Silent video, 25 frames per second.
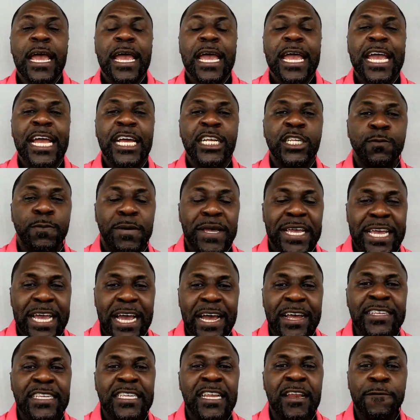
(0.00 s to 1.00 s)
is
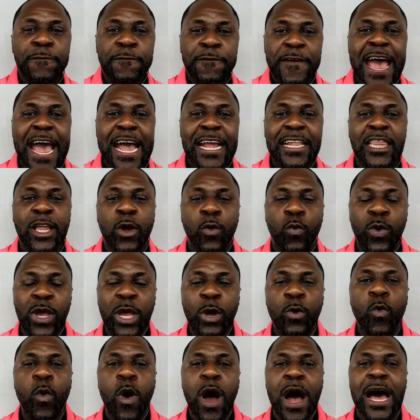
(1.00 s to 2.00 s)
because of the fact that we
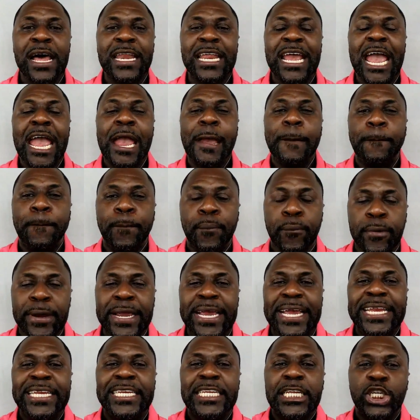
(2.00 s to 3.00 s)
want a
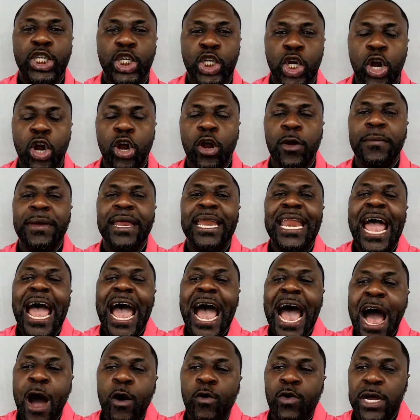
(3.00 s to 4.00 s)
predetermined
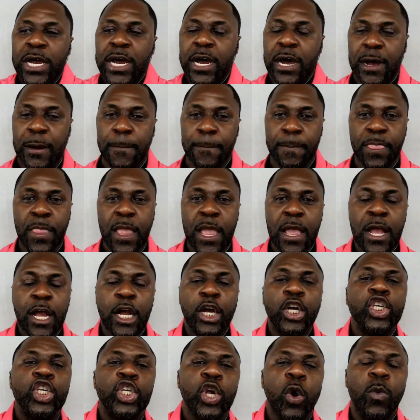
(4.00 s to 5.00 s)
outcome.
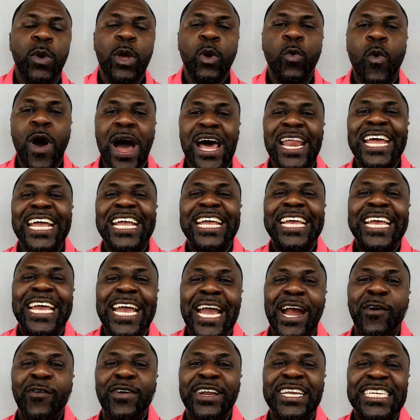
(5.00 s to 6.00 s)
So we want a
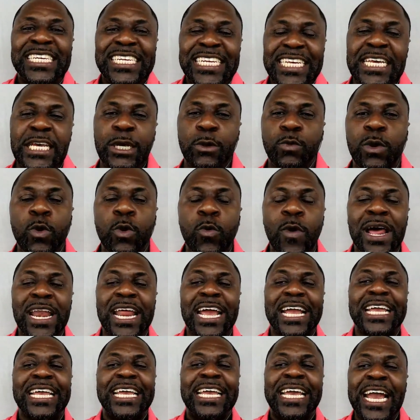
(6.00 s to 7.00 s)

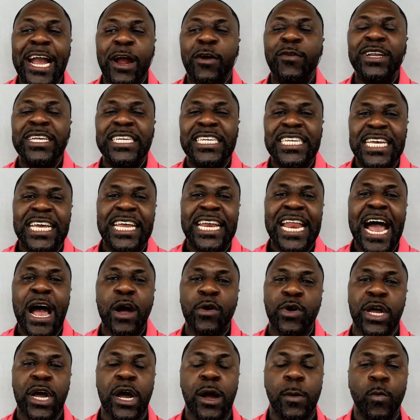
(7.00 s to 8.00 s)
guaranteed
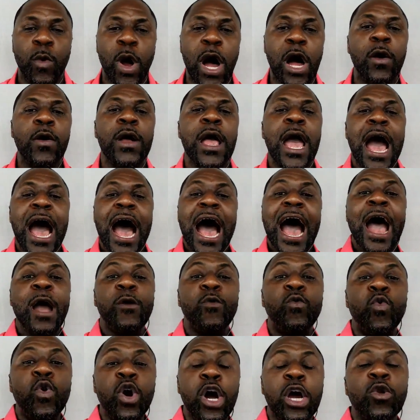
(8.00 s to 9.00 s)
outcome. Well, I
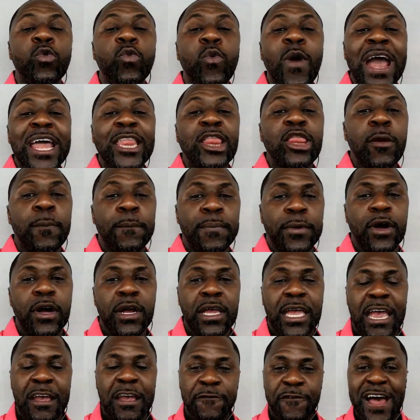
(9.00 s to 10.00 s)
would write the book
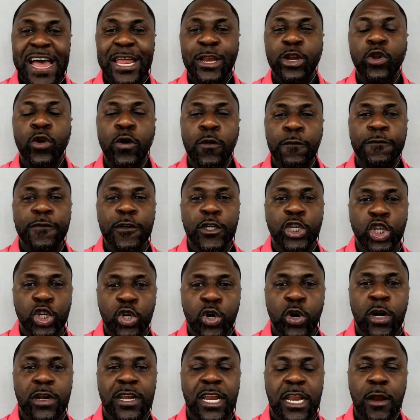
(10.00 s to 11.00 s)
if I knew for
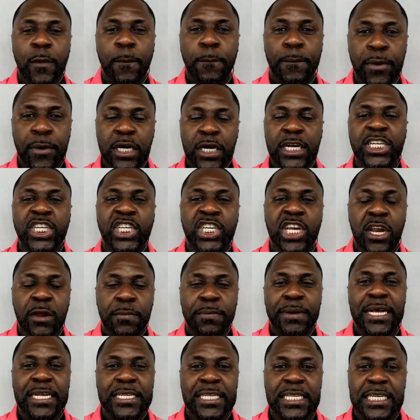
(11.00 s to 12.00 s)
sure that the book is going to be
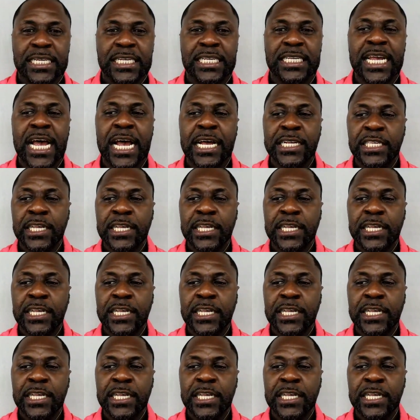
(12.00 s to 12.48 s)
a success